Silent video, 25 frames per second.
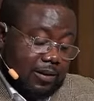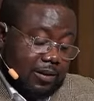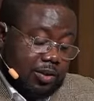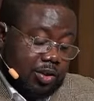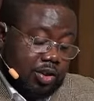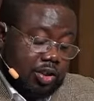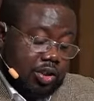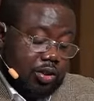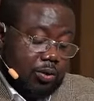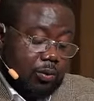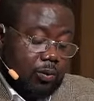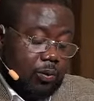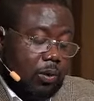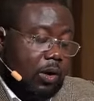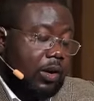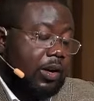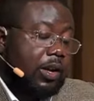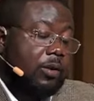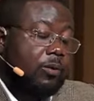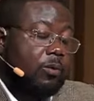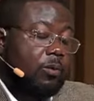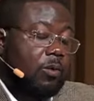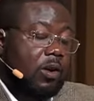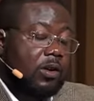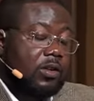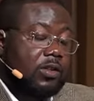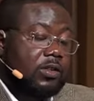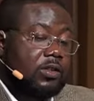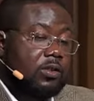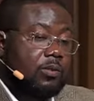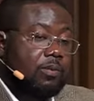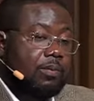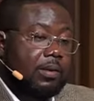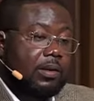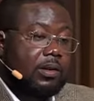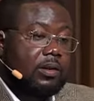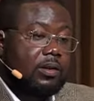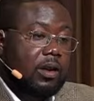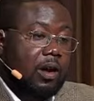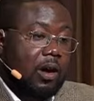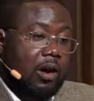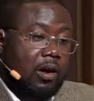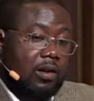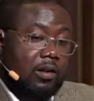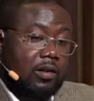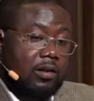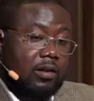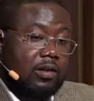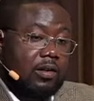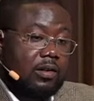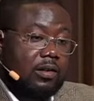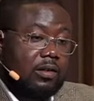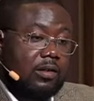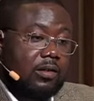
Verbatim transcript: she wanted was to belong